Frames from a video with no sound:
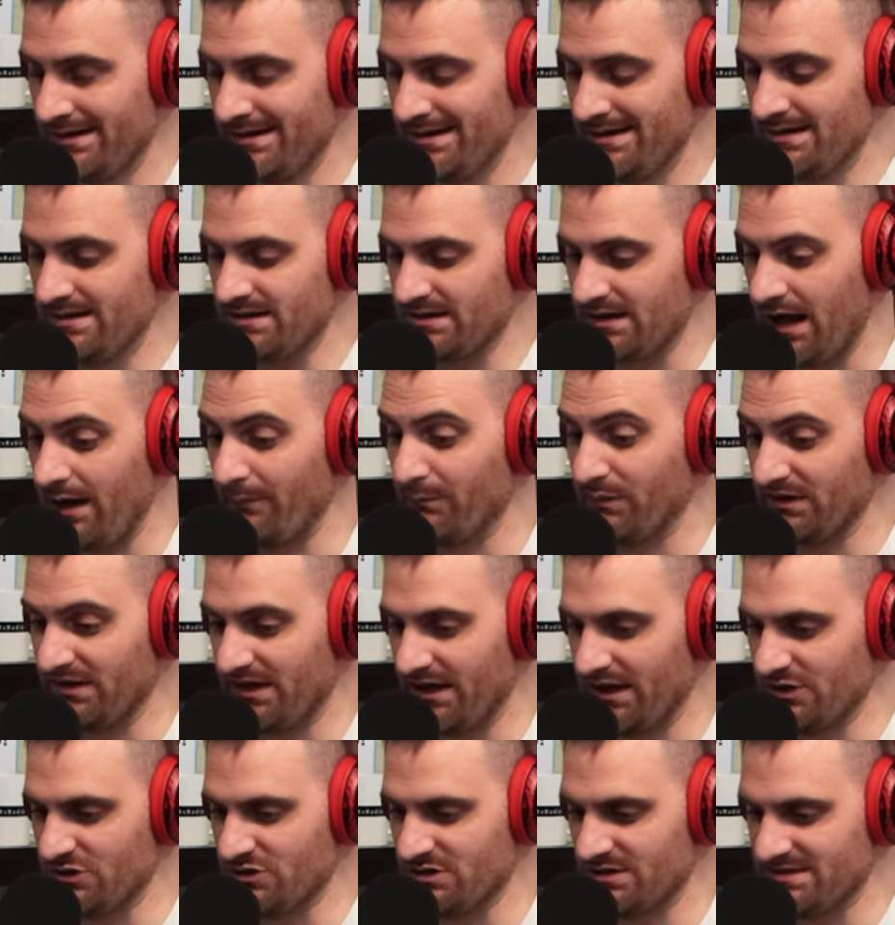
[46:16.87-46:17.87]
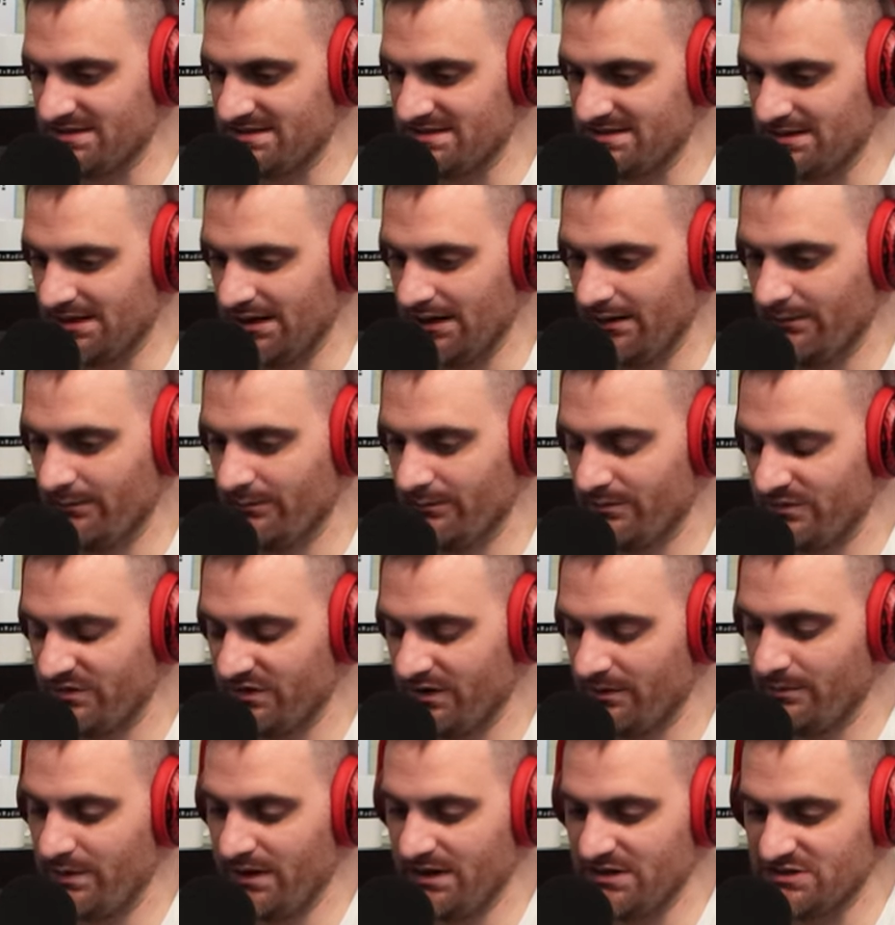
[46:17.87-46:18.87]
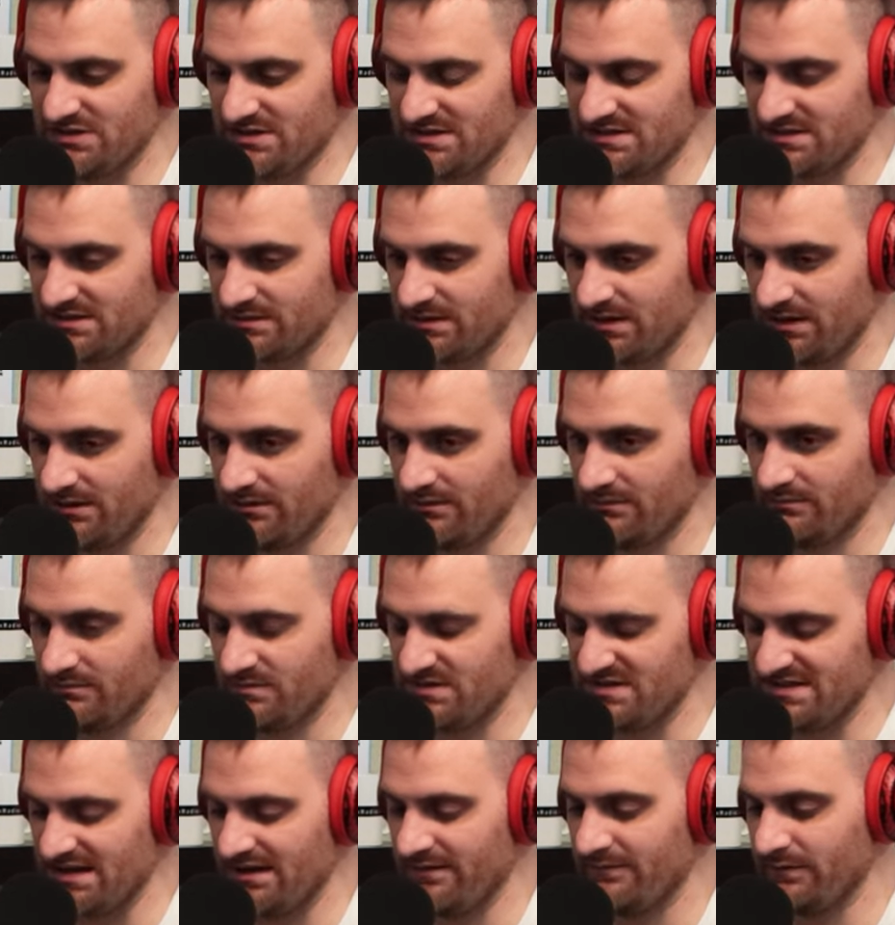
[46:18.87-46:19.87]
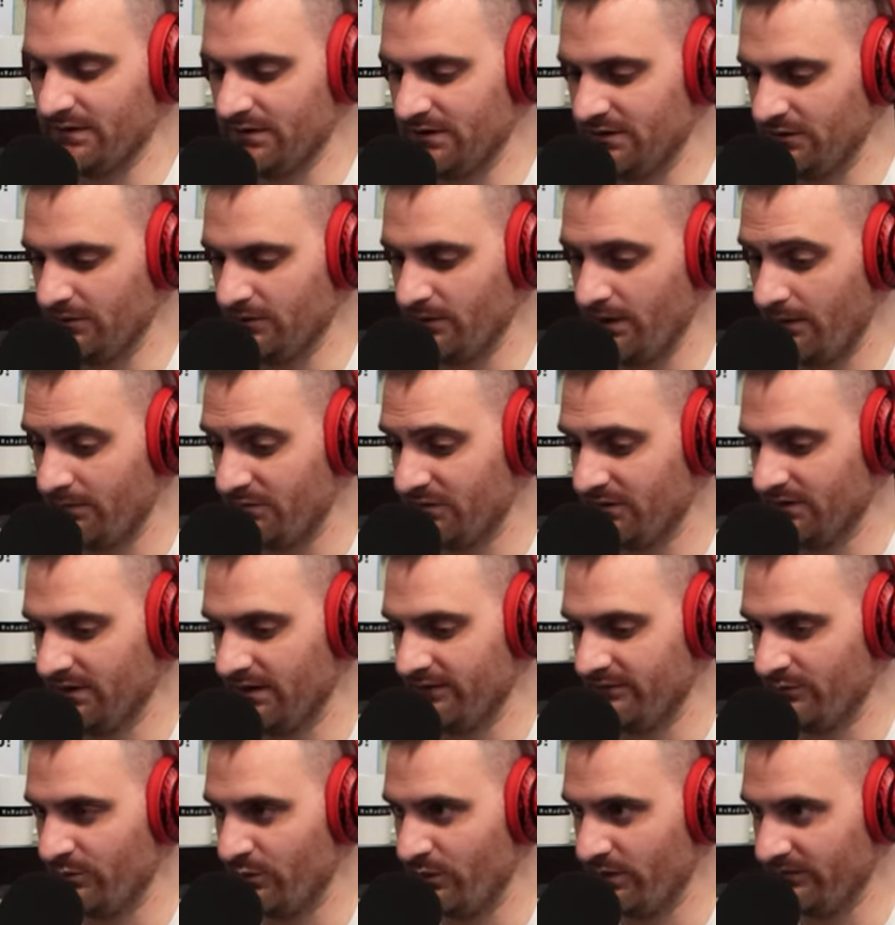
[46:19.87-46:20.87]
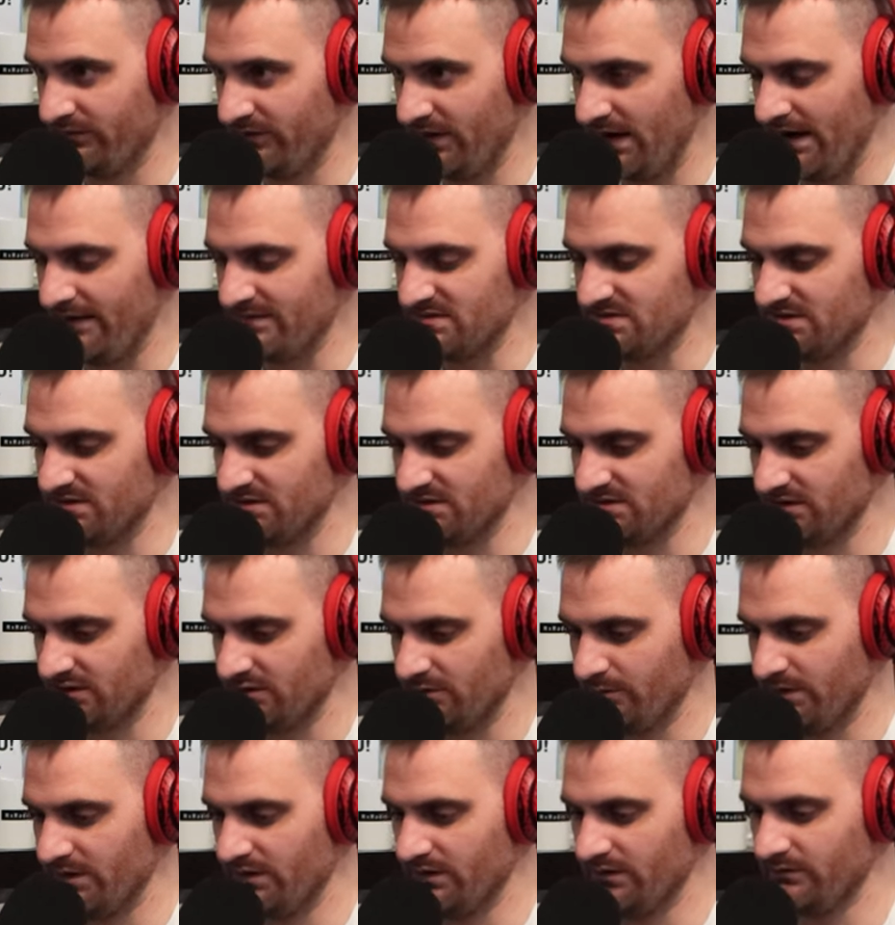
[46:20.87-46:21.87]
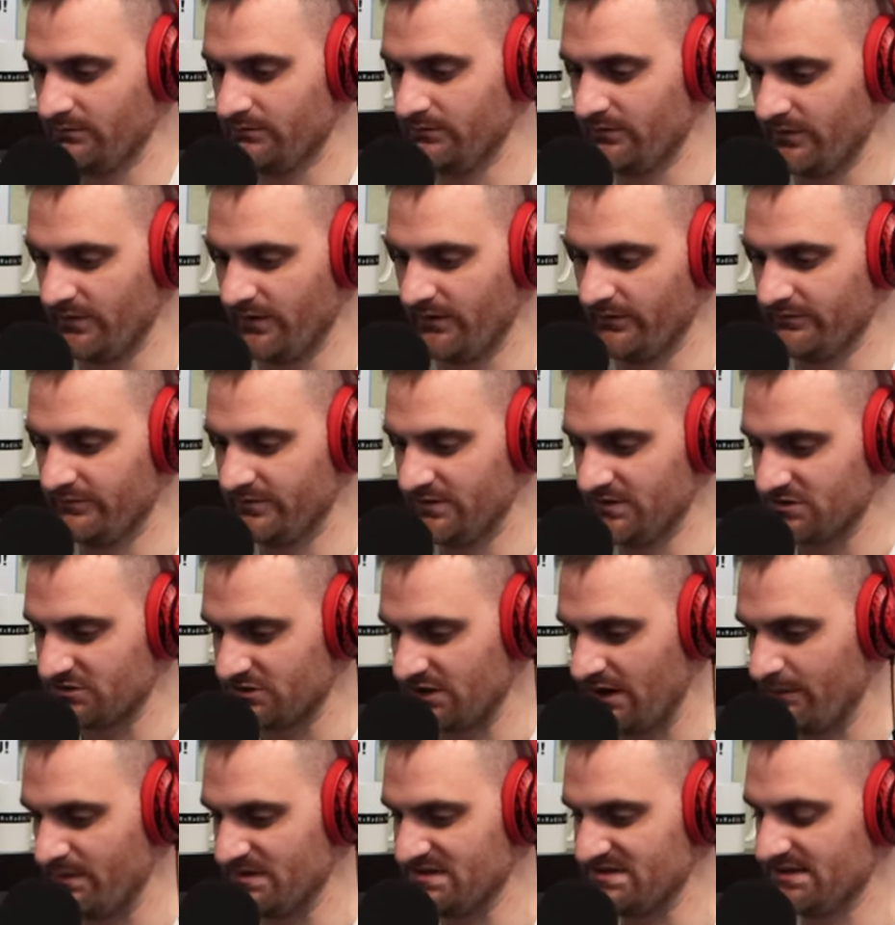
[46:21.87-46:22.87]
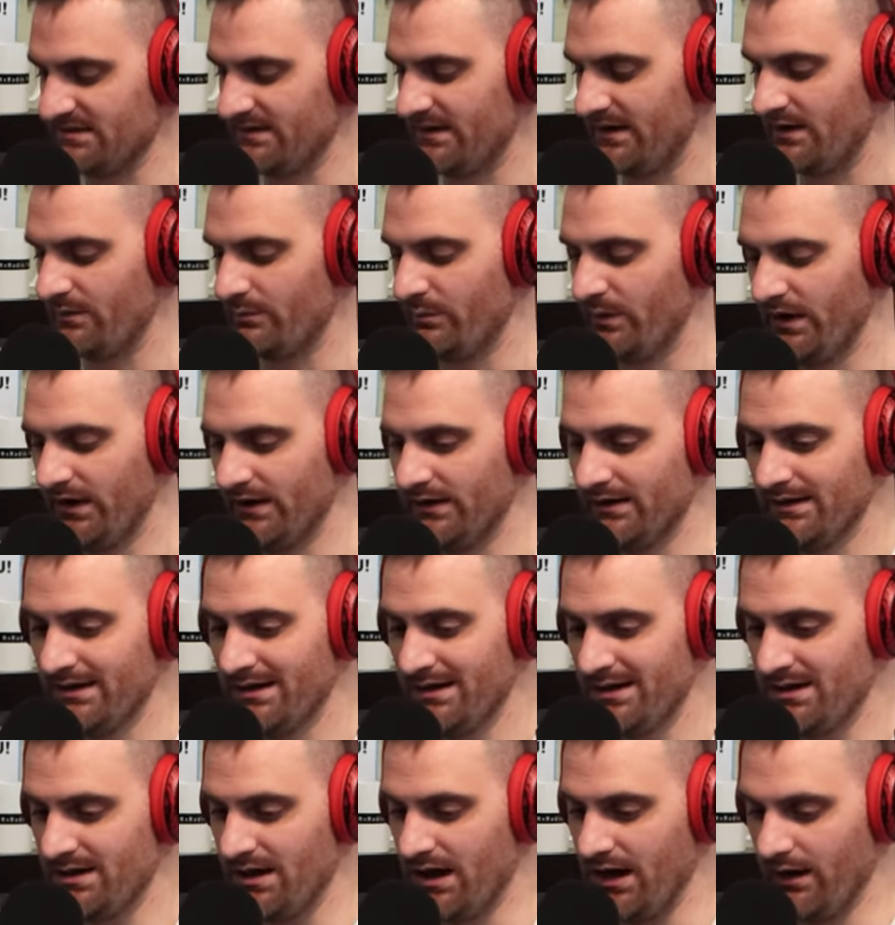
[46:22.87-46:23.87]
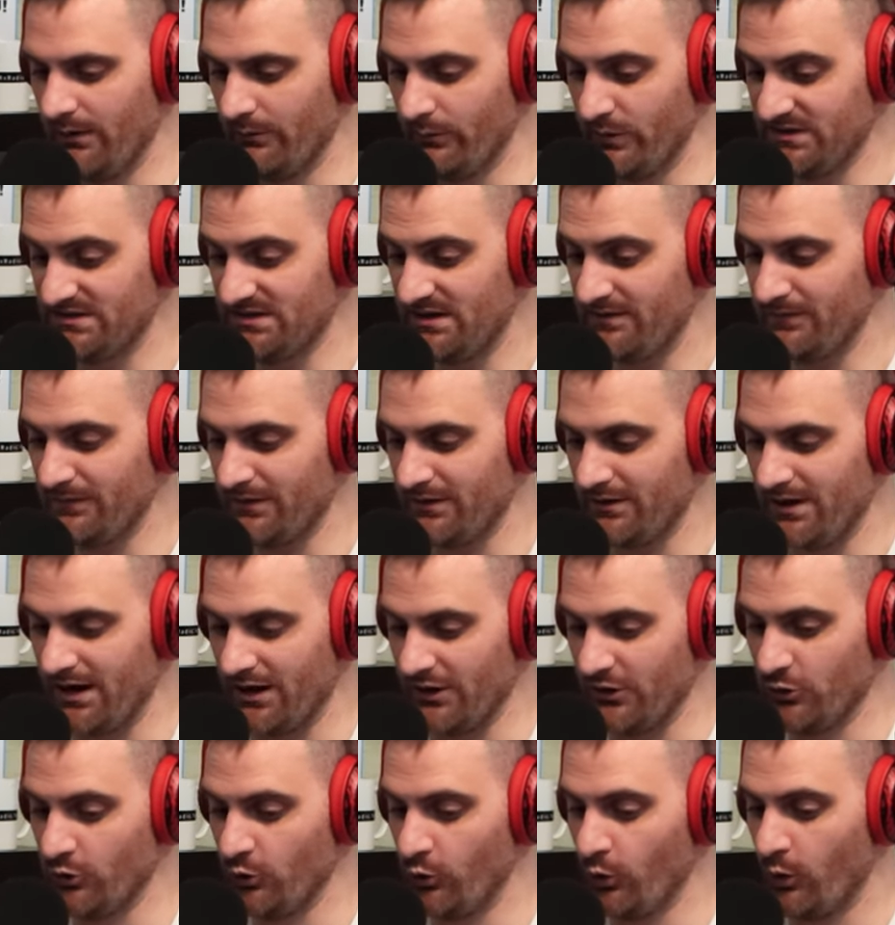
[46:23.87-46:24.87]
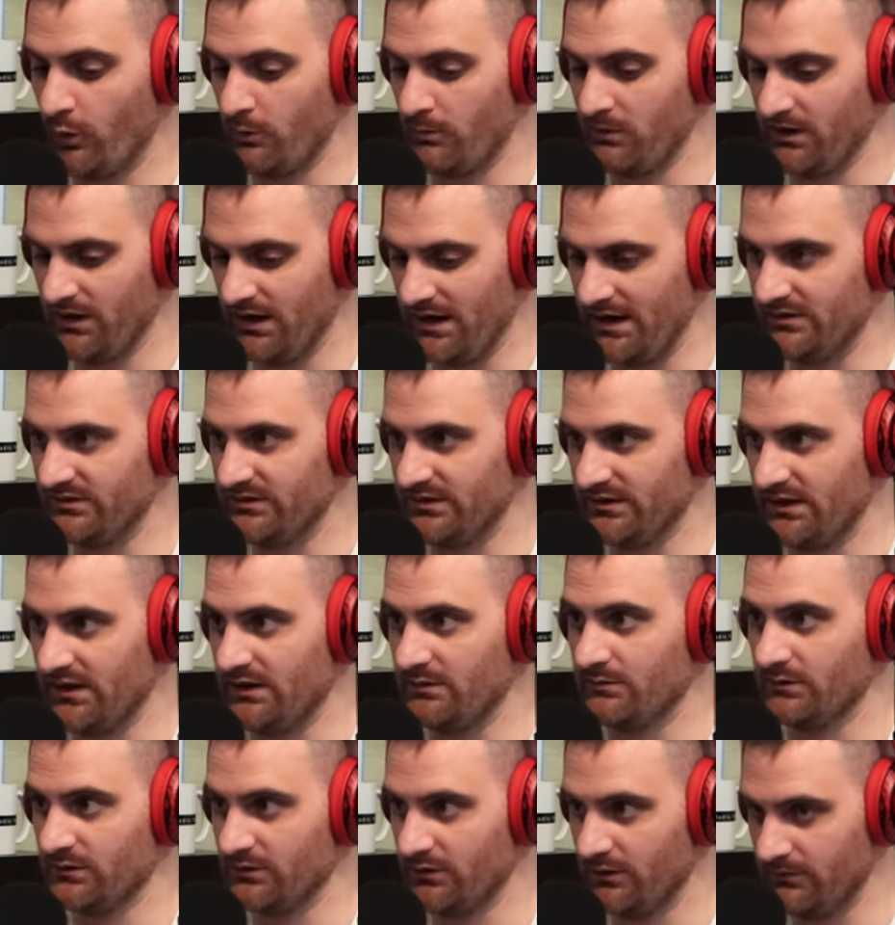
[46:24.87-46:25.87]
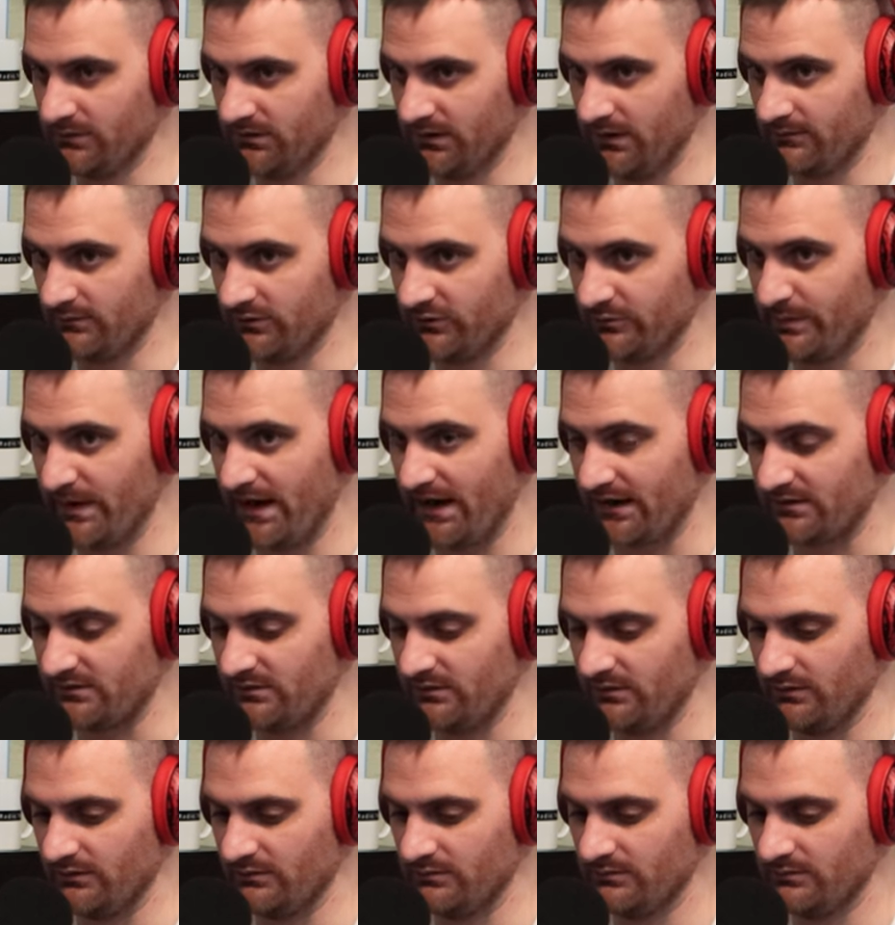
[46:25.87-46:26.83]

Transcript: complications. Um, yeah. Some patients can safely do up to 11.5, so there's a little bit of, of discrepancy there. But uh, we definitely are not normalizing hemoglobin levels back to